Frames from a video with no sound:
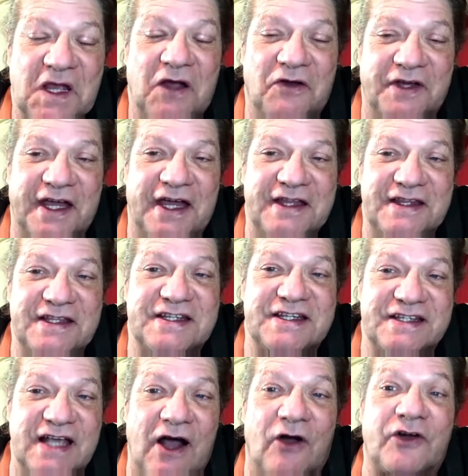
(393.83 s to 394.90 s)
Okay, this
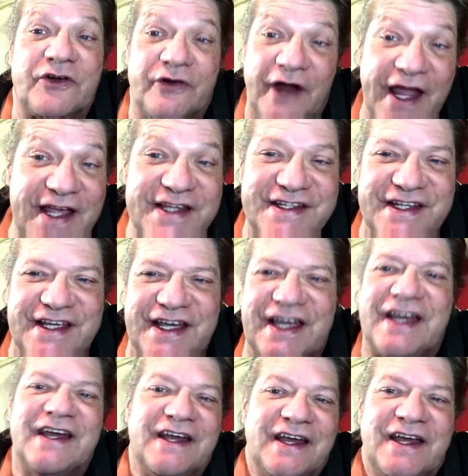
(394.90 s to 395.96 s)
is how
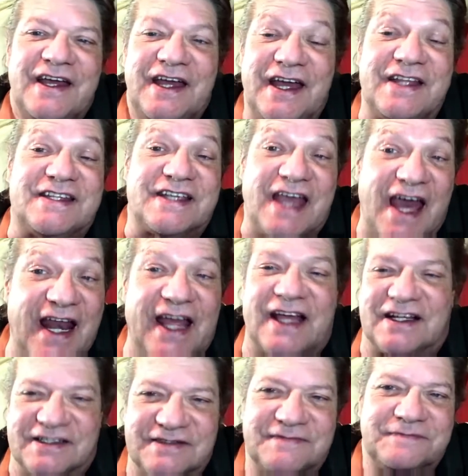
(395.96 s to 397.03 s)
crazy it's
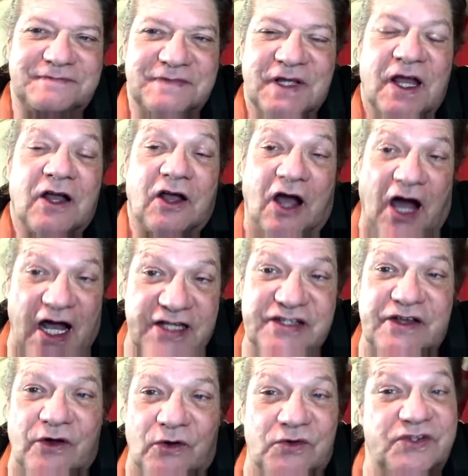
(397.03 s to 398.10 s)
getting.
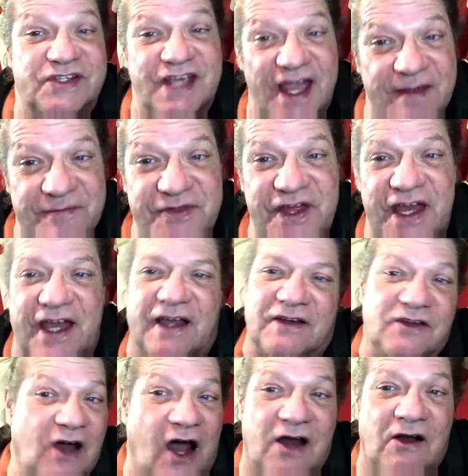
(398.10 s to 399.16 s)
Costco, same thing,
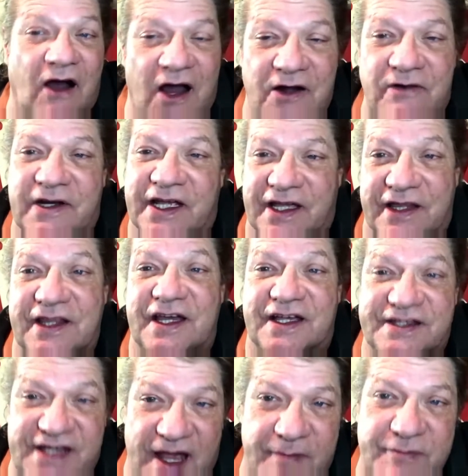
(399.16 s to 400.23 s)
not honoring the
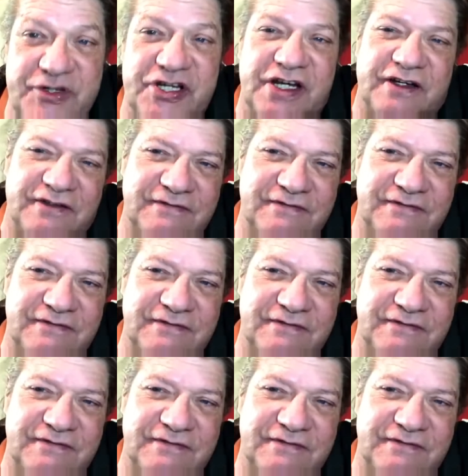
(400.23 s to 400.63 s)
exemption.